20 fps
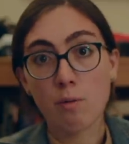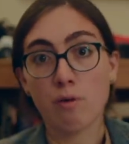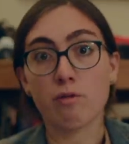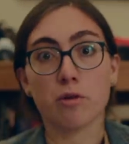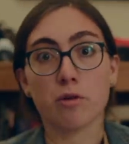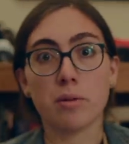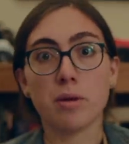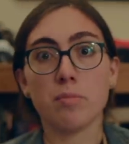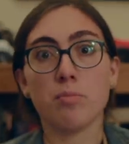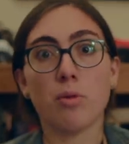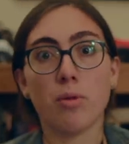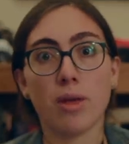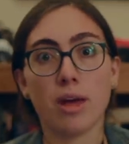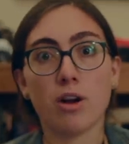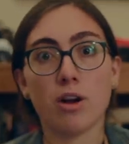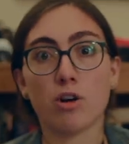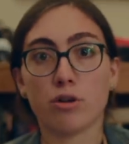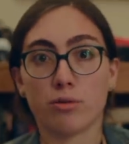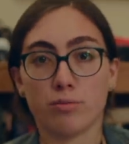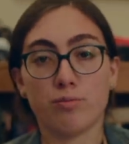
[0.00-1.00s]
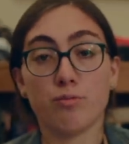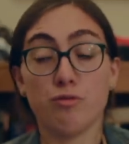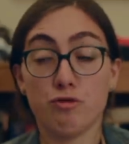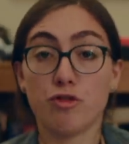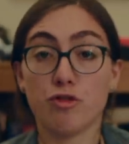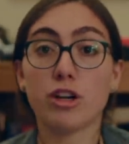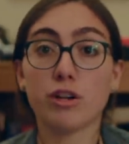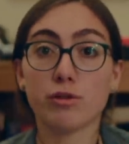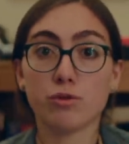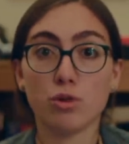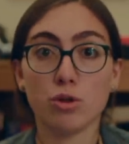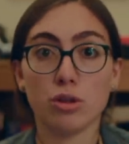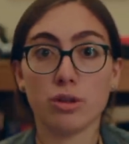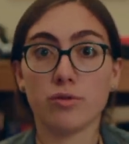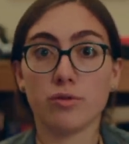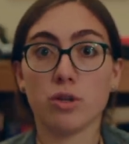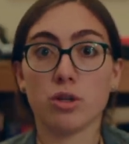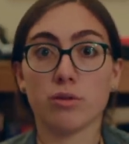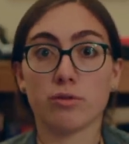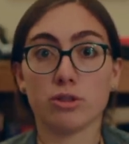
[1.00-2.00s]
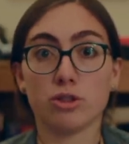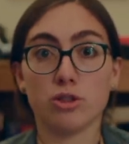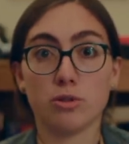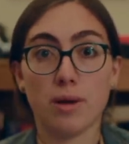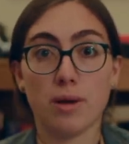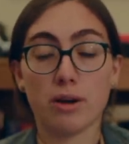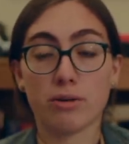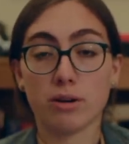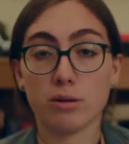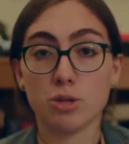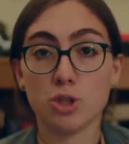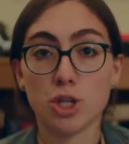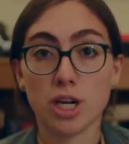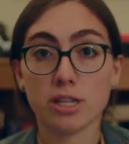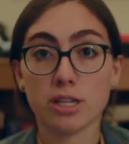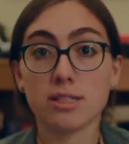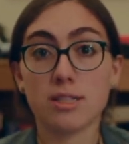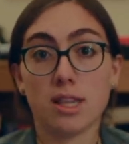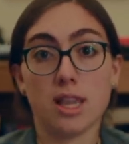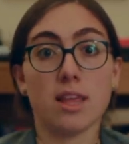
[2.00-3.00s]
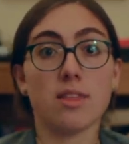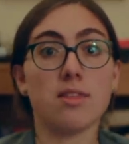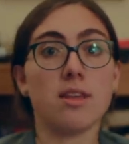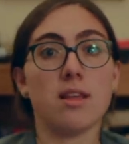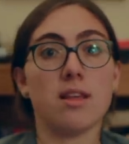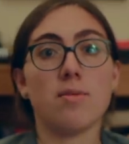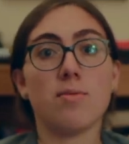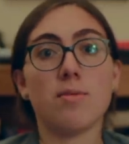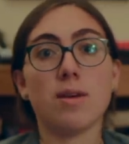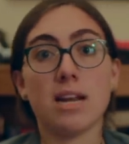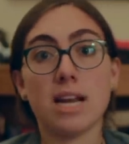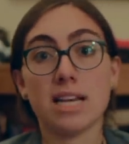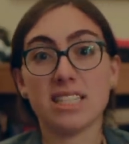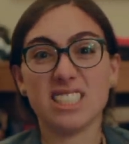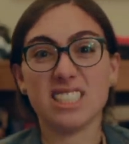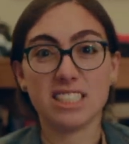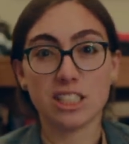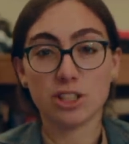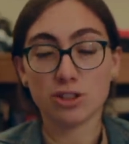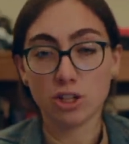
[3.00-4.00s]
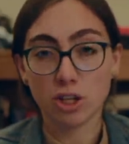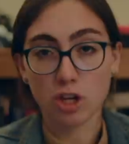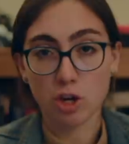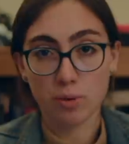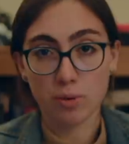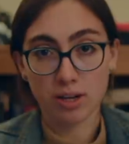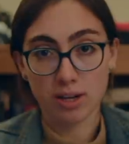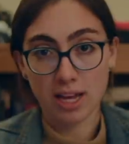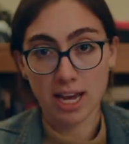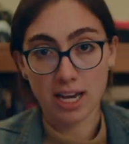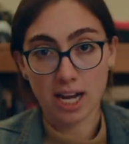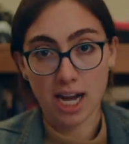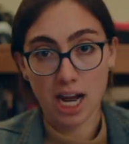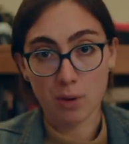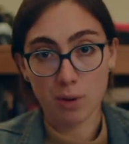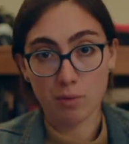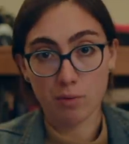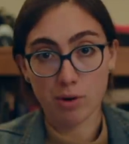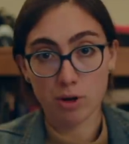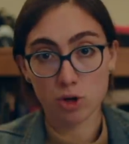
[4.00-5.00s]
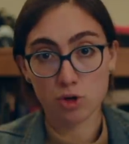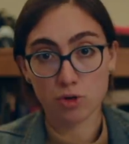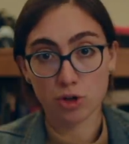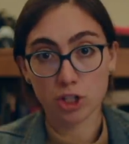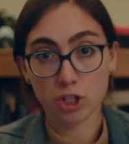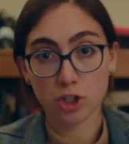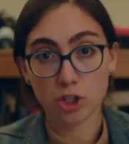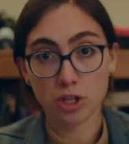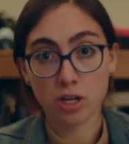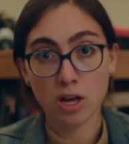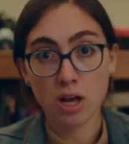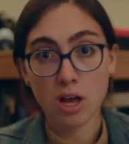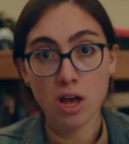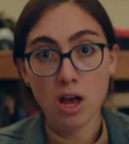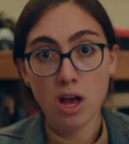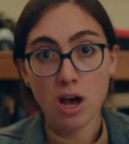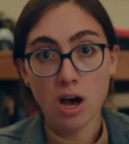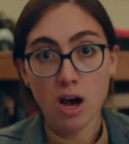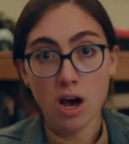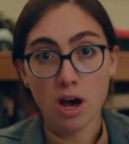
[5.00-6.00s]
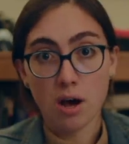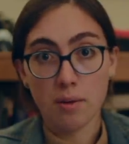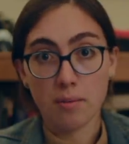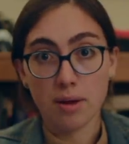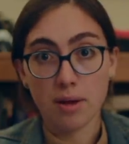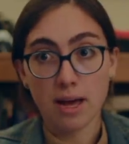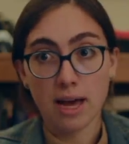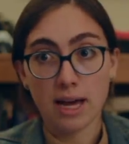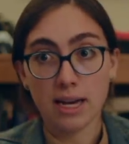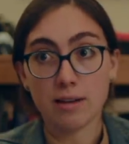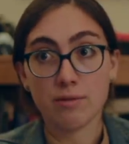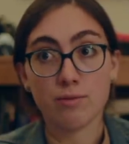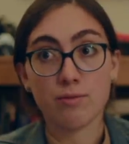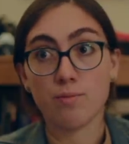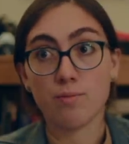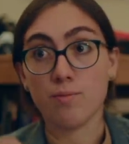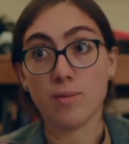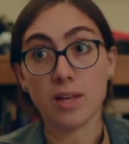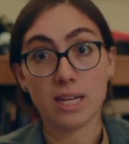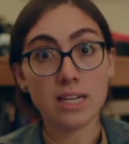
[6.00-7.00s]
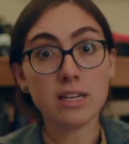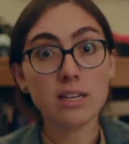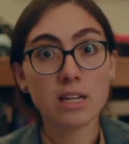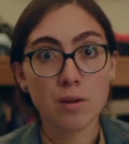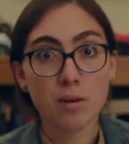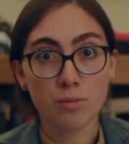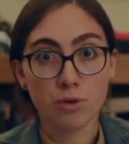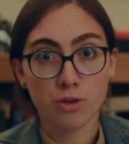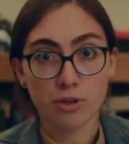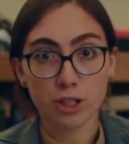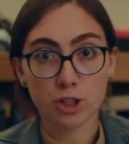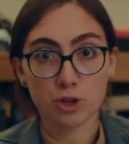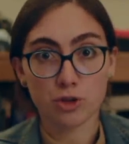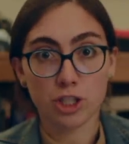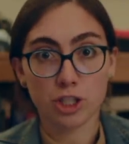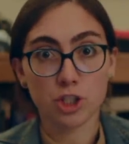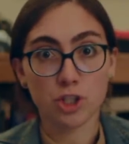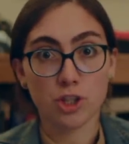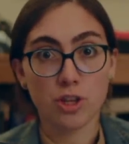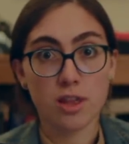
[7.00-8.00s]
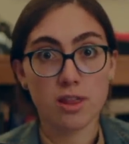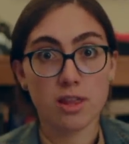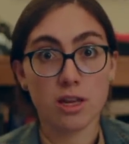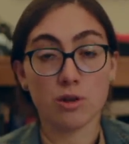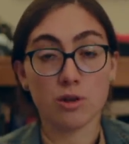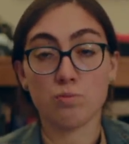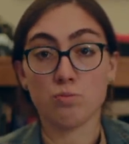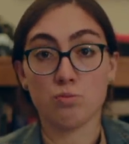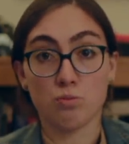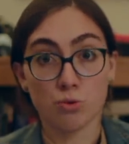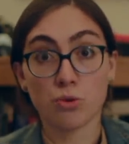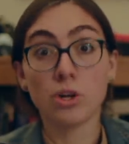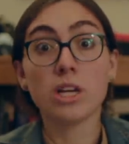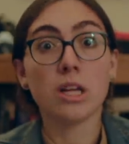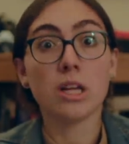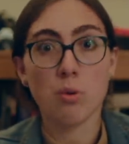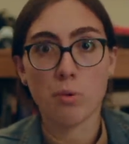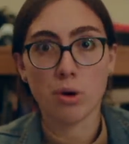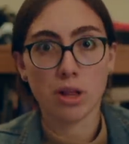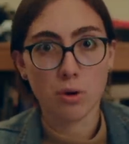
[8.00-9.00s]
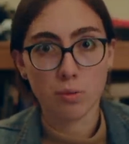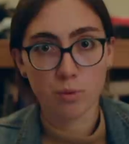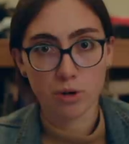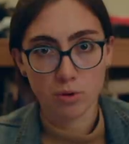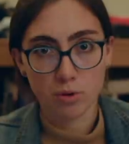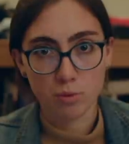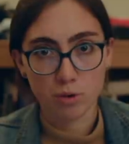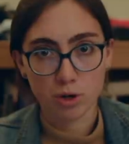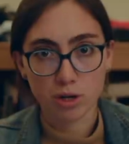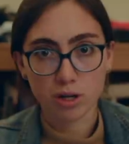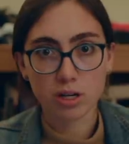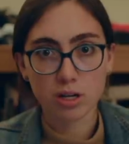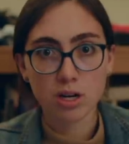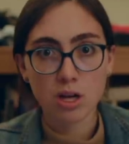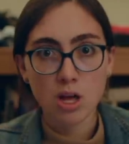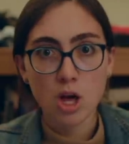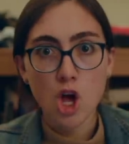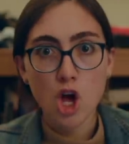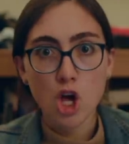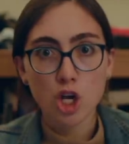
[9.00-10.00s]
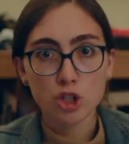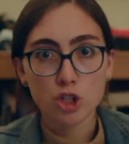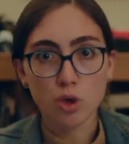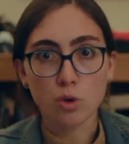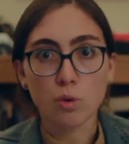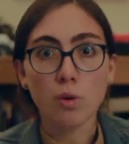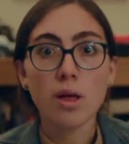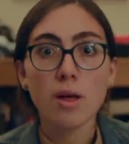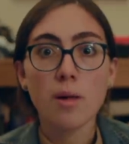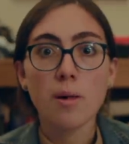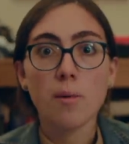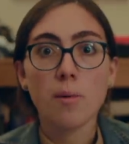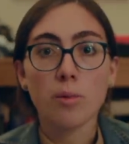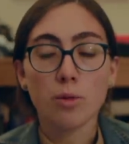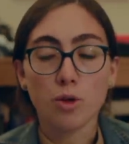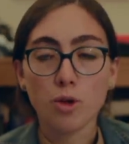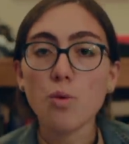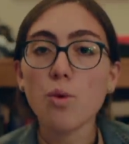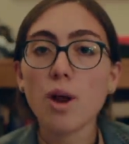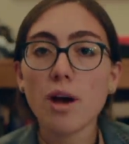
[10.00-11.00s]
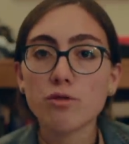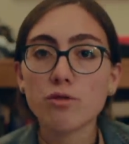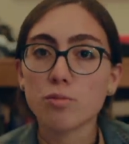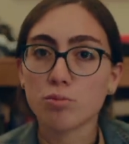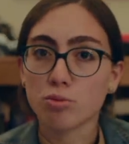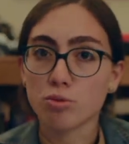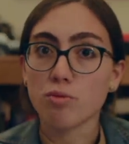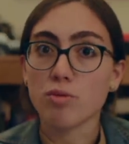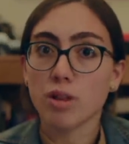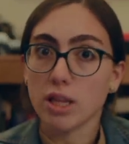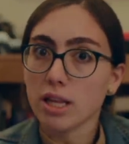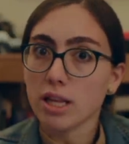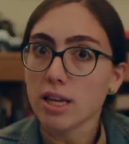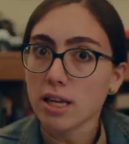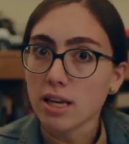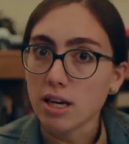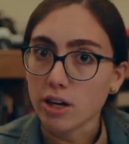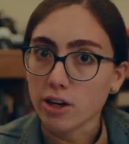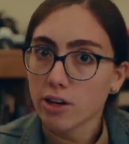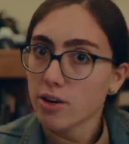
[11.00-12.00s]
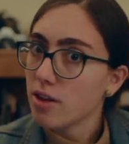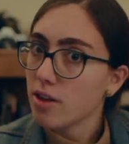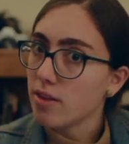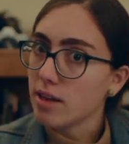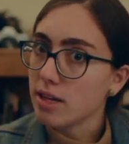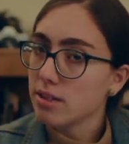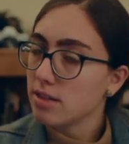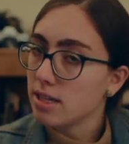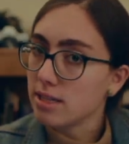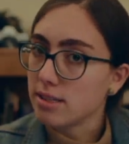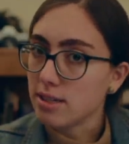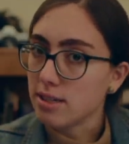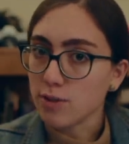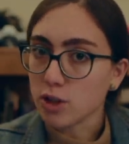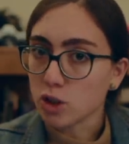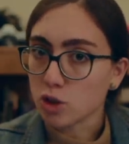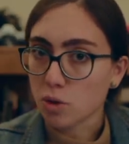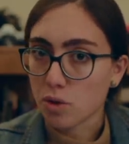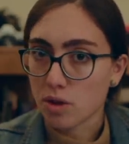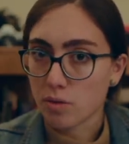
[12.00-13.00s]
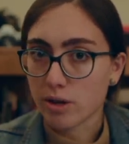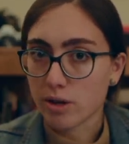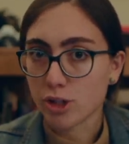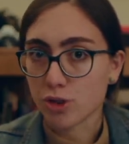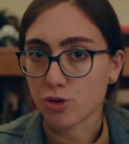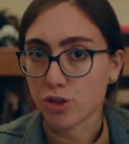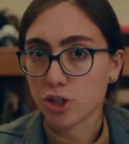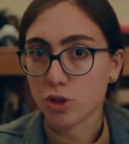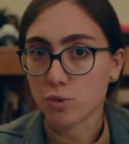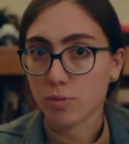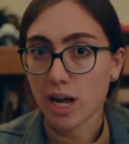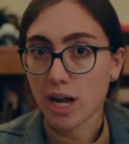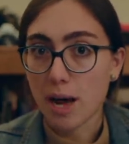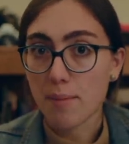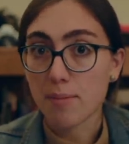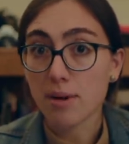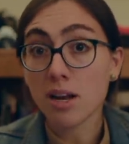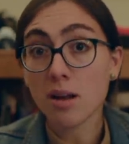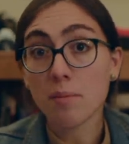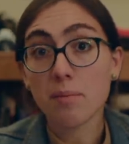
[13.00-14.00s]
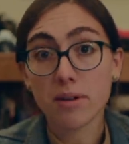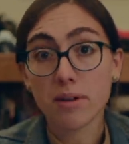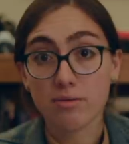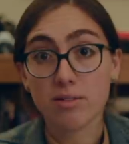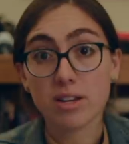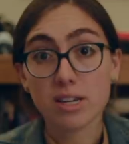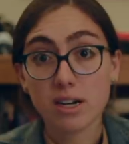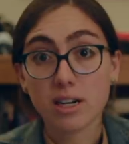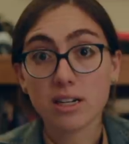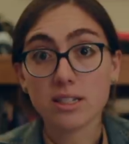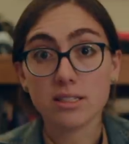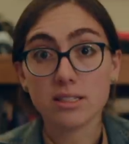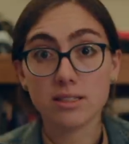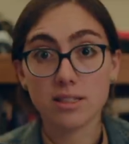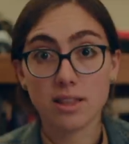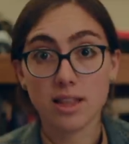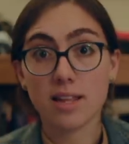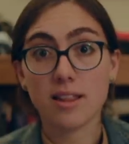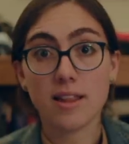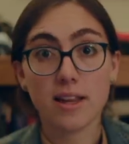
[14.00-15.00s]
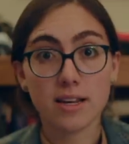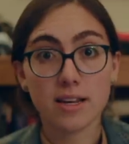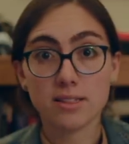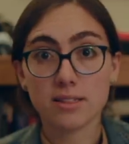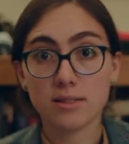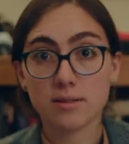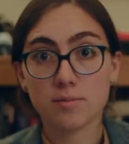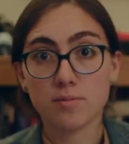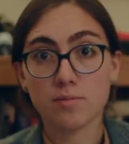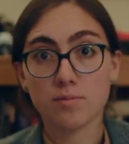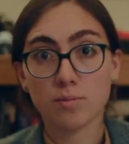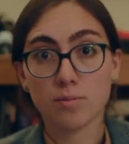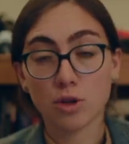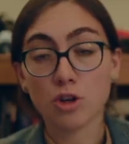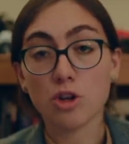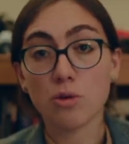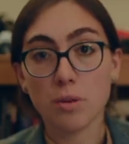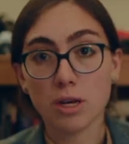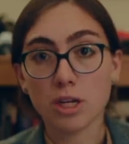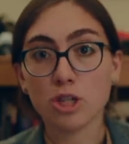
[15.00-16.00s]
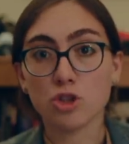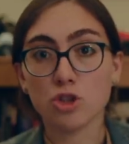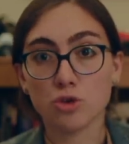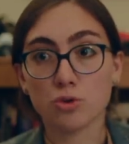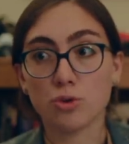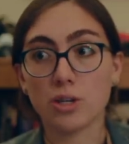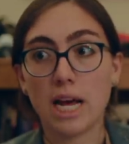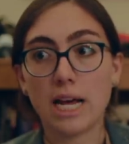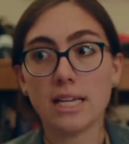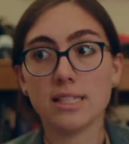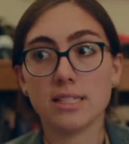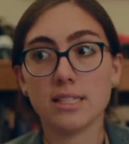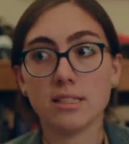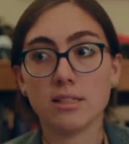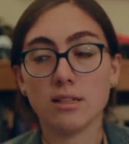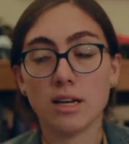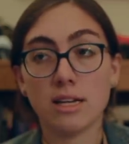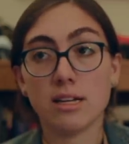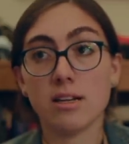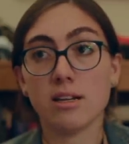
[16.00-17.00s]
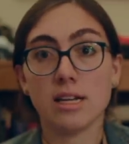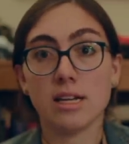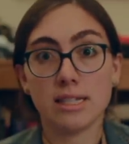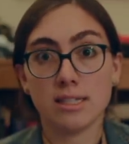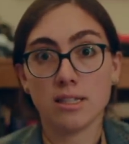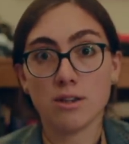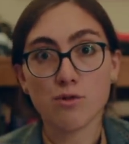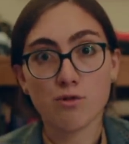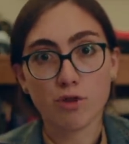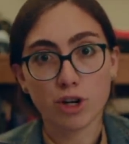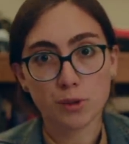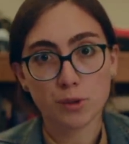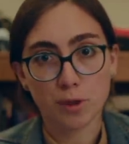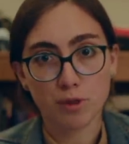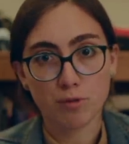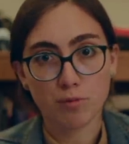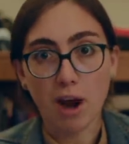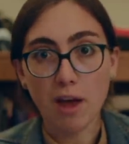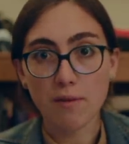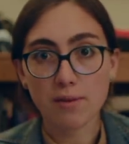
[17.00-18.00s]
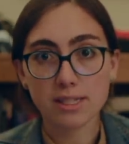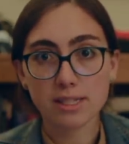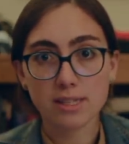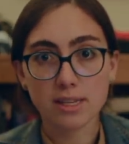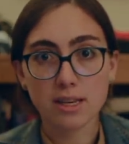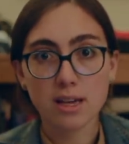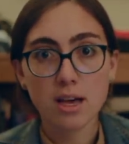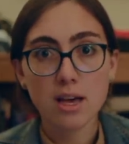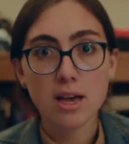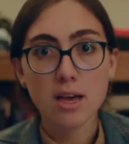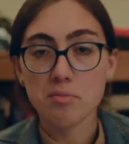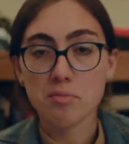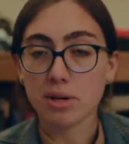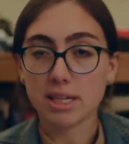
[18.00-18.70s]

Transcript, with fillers: However, people that are fearful of universal background checks think that they necessarily go in hand in hand with registration. Um, and if they didn't come with registration, then they really, really wouldn't work. So you would have to prove the link here that, that, that it's even true that registration would happen. But if it does, then that is could be construed as an, an, as an infringement of privacy